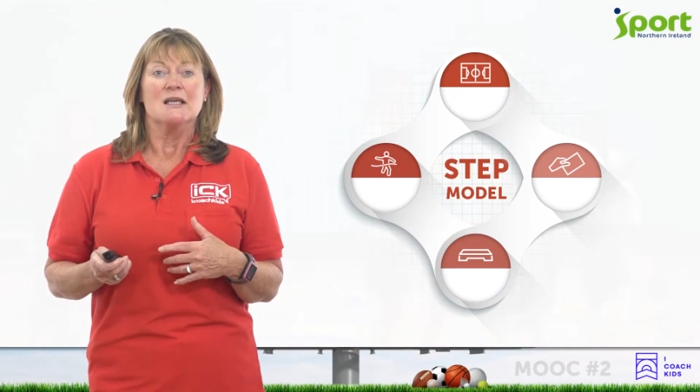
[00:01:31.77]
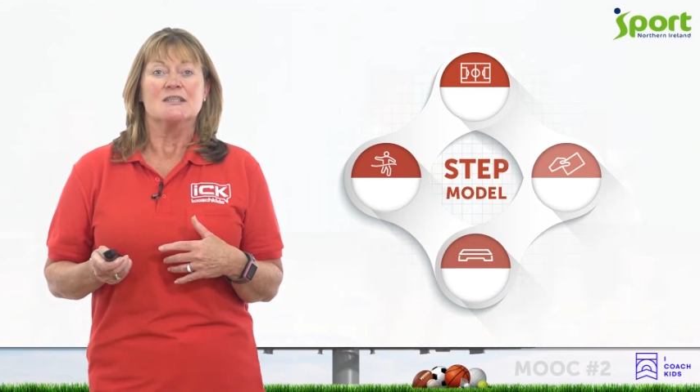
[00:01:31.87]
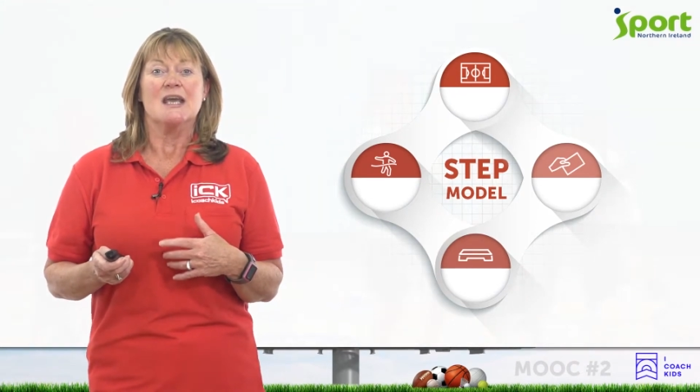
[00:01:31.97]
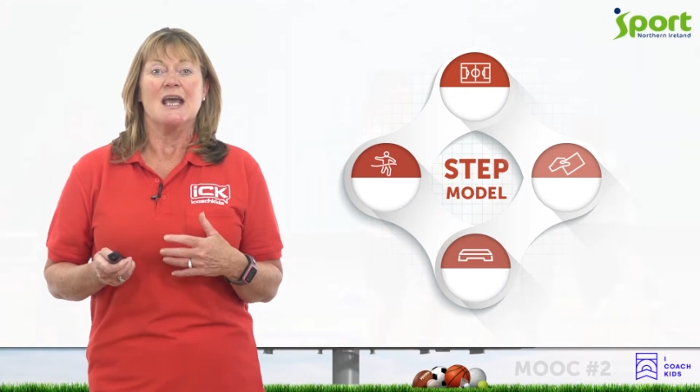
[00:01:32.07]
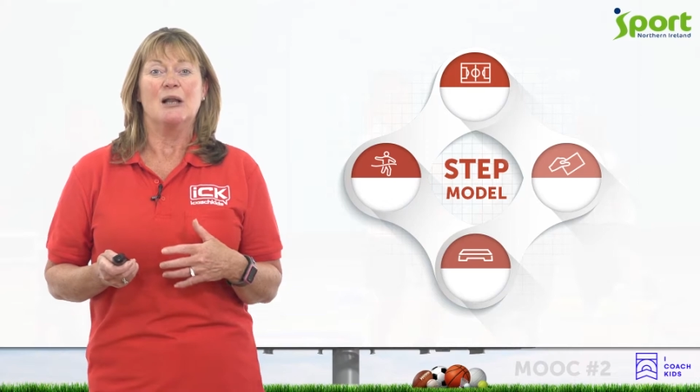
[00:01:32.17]

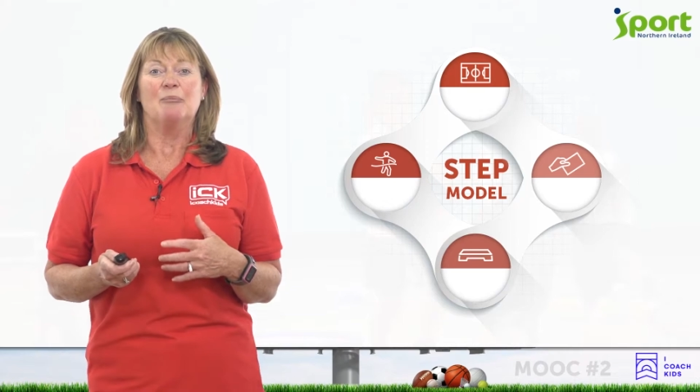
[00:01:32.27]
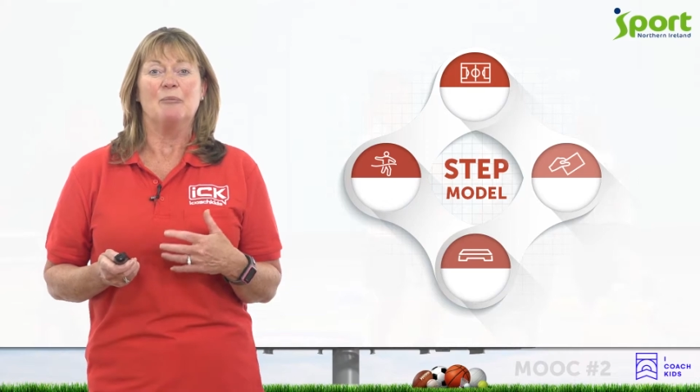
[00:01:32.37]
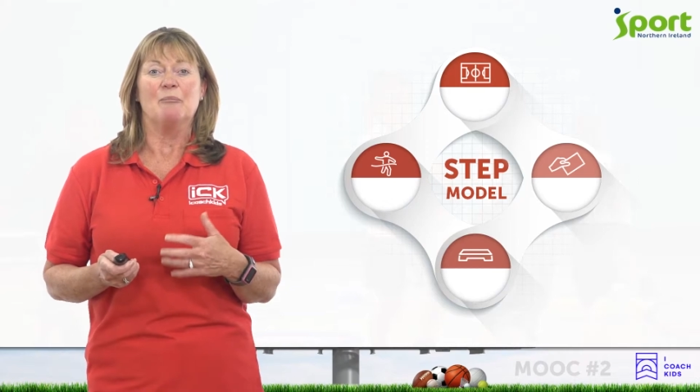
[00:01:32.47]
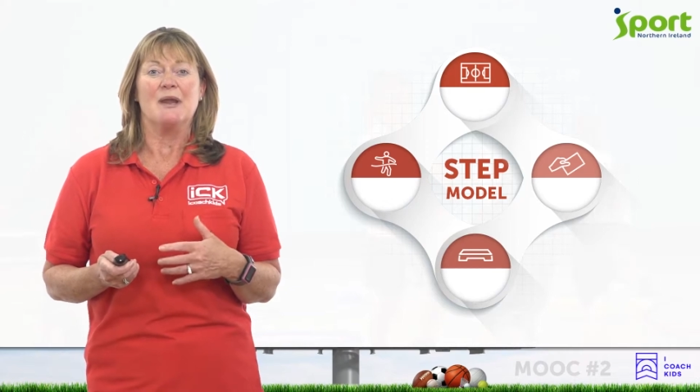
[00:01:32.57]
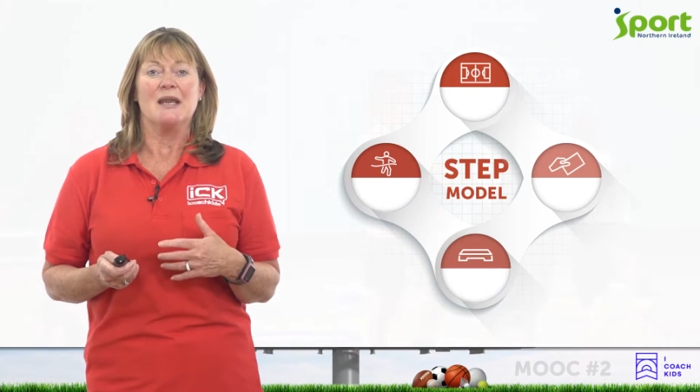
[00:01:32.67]
to
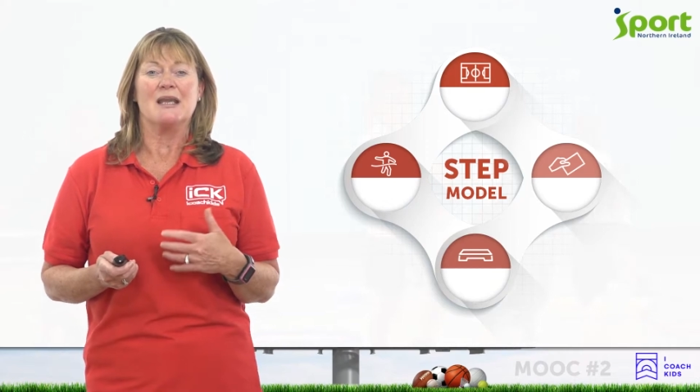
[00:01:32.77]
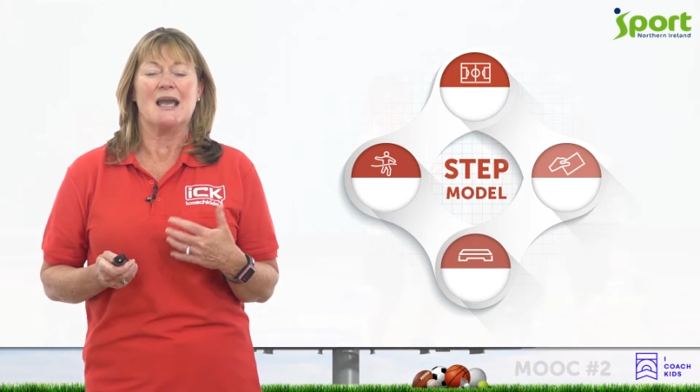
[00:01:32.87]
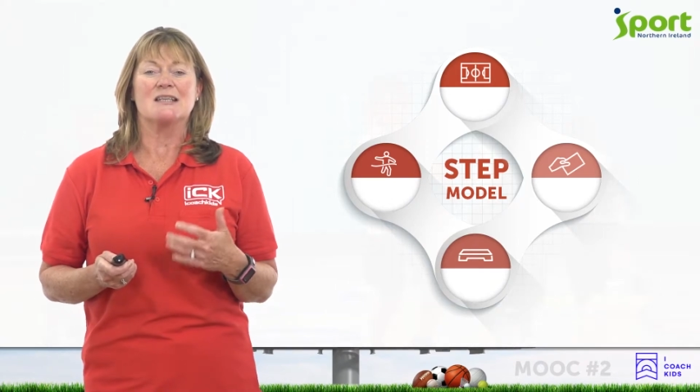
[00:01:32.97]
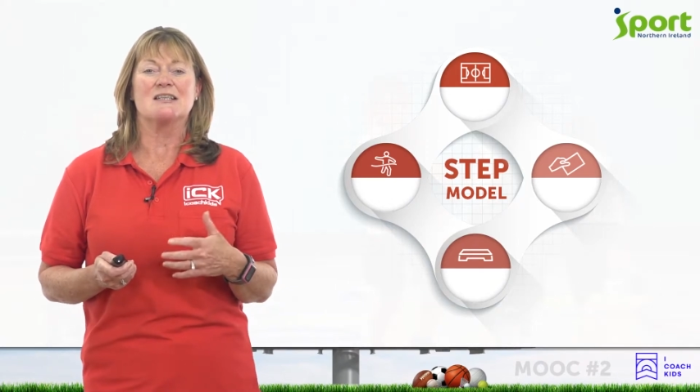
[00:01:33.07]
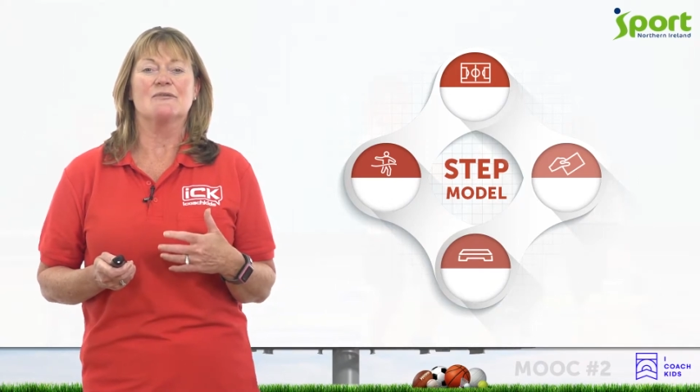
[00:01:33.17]
help make
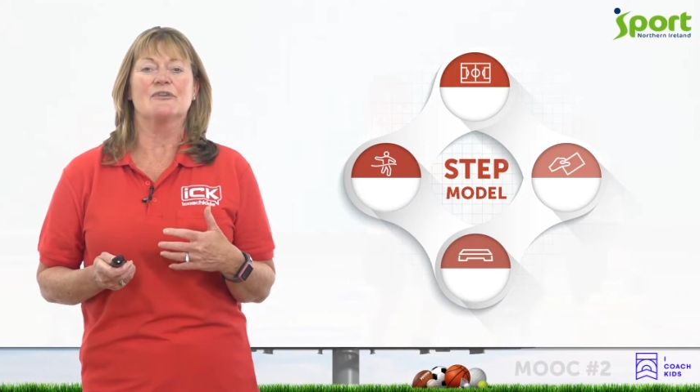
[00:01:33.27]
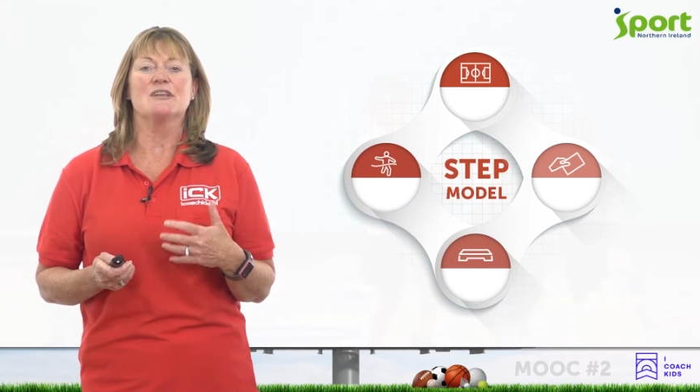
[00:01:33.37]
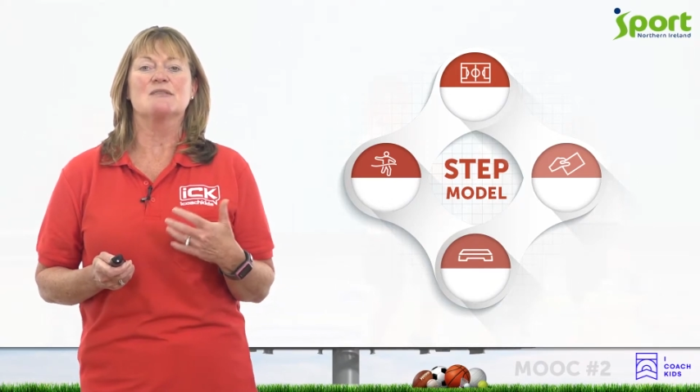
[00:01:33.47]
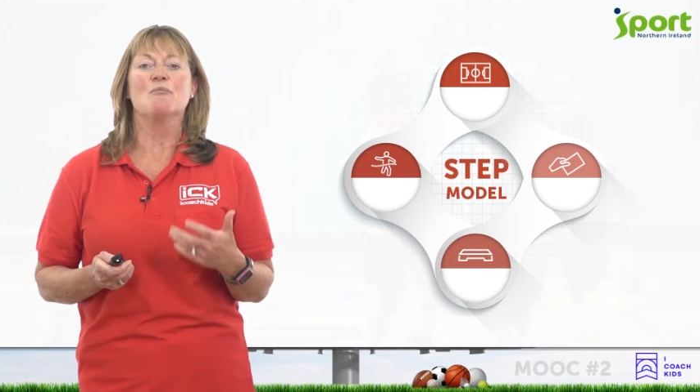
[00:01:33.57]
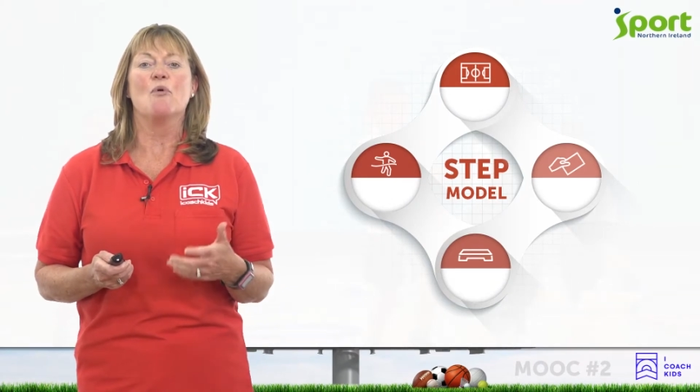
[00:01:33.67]

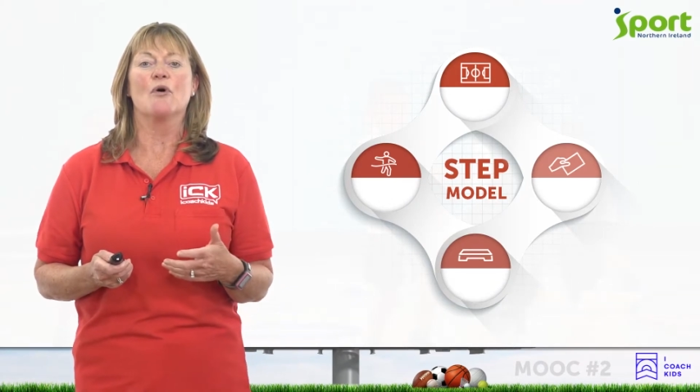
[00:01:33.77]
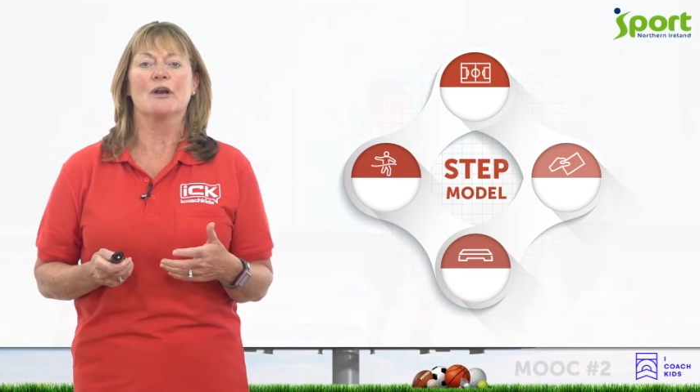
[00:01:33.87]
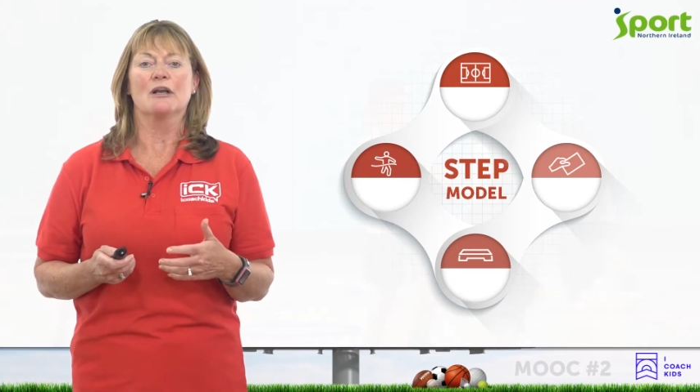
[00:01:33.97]
activities more